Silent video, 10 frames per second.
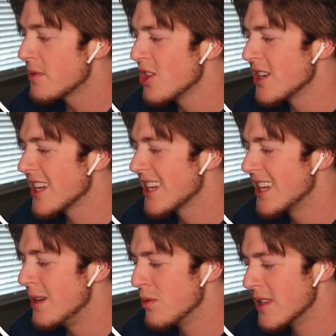I'm still gonna
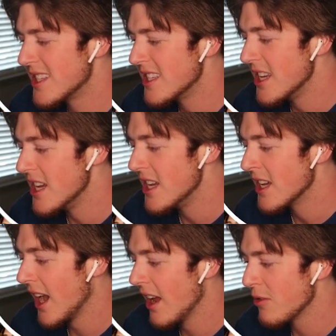keep him in C.
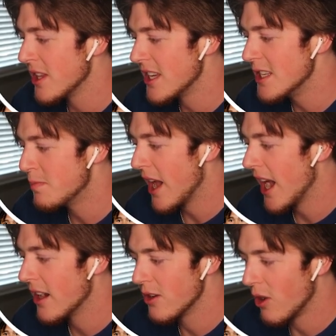I don't think he's
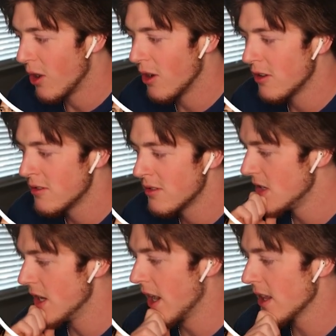bad at all.
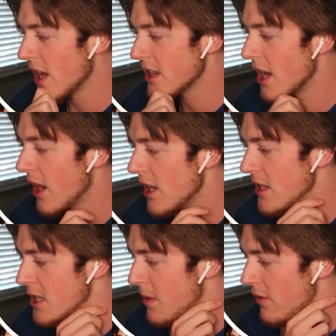Yeah, I like that. I like
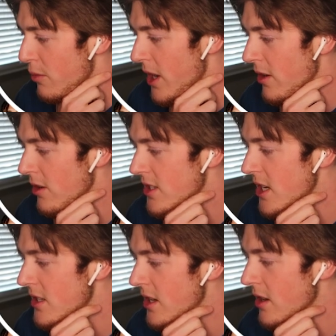that spot for Baker.
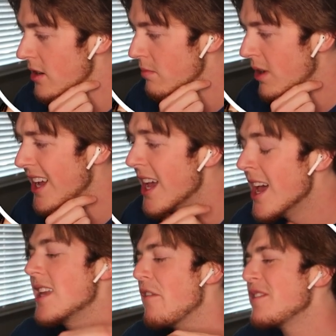C tier. Probably
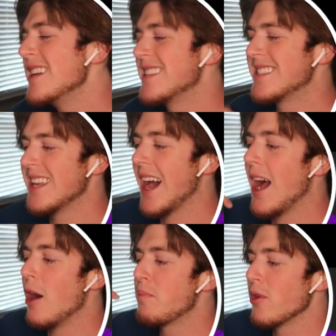definitely to
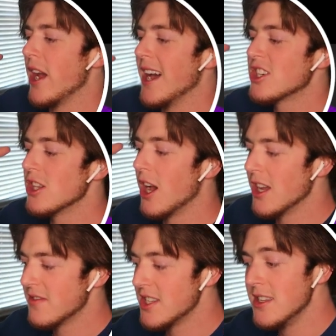upper
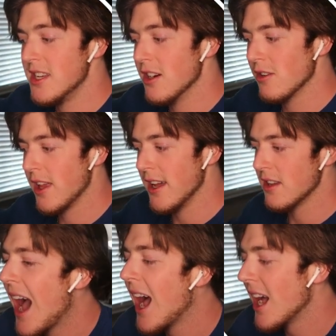echelon of C tier,
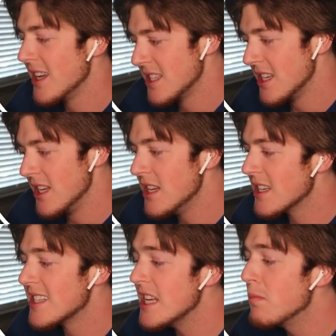like high C. He's
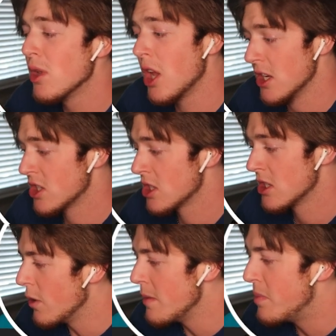a C plus.
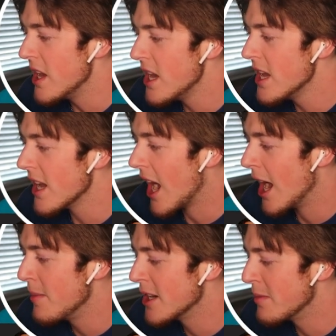Joey B,
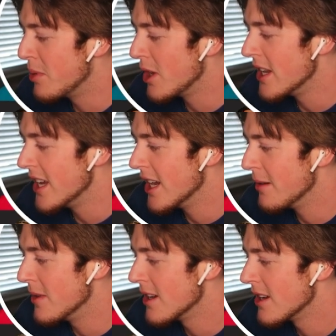I'm gonna put
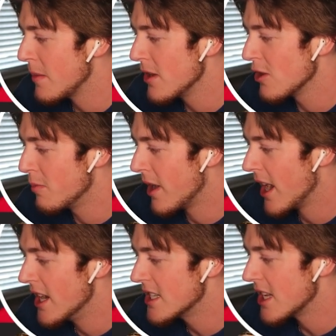him, might be a little
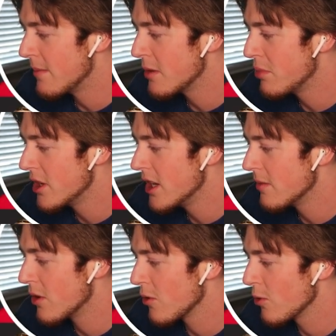biased. I'm gonna put
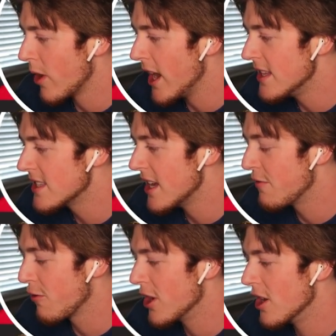him right in
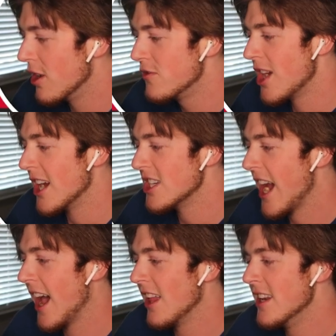front of Josh
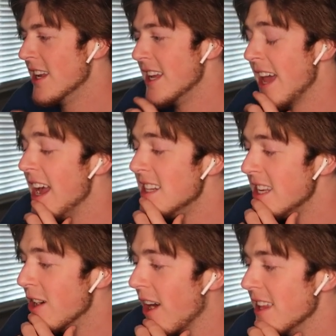Allen in A
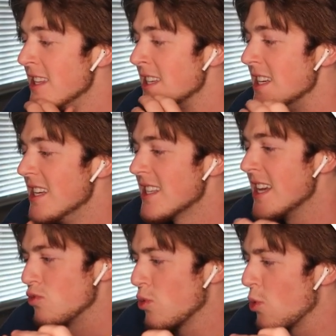tier. I think he's
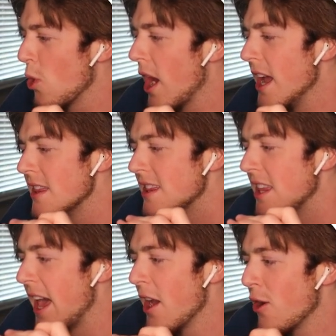right
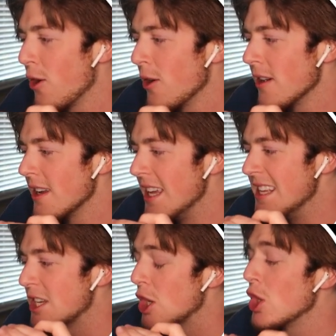there.
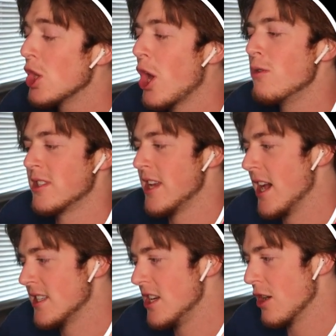He's close to
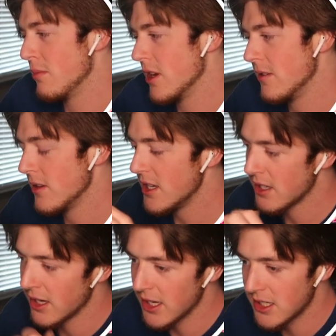S tier, but he's
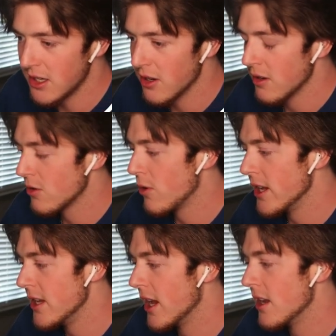not S tier
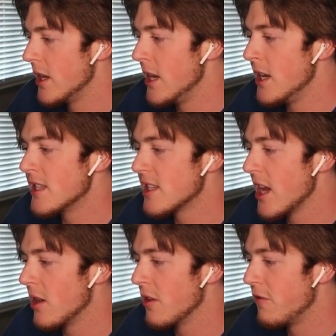quite yet. He needs to
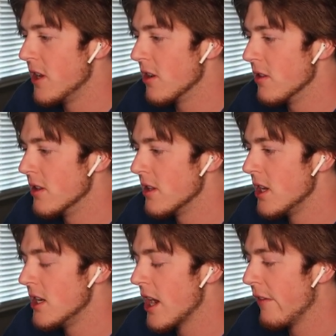stay on the field.
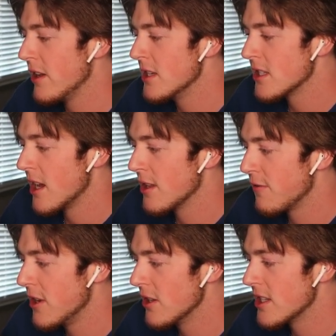He definitely needs to stay on the
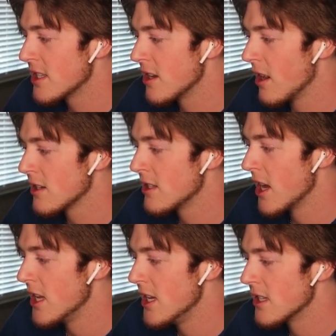field. It sucks
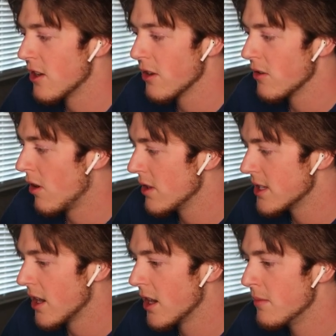that he gets hurt all the
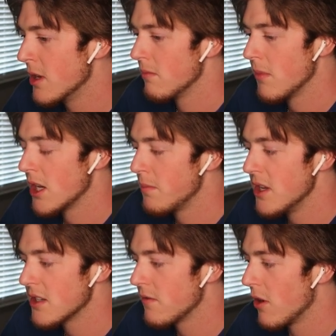time. It might not be
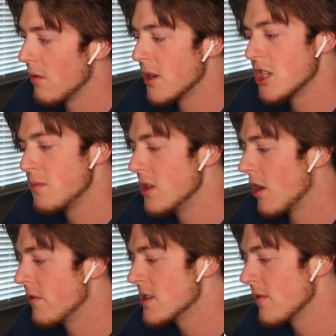his fault. It might just be the
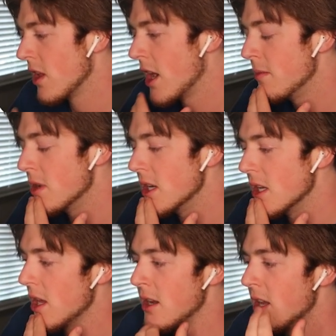offensive line. But
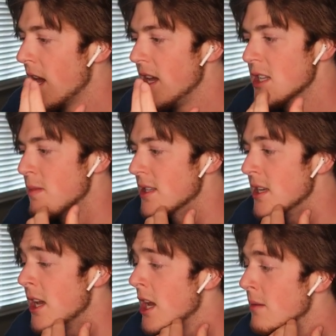at the end of the day, he's
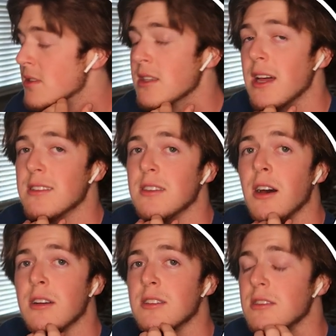missing games, and that
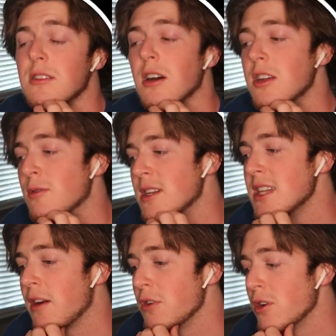sucks. You don't want to
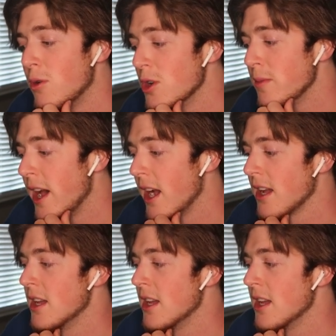see that for your quarterback.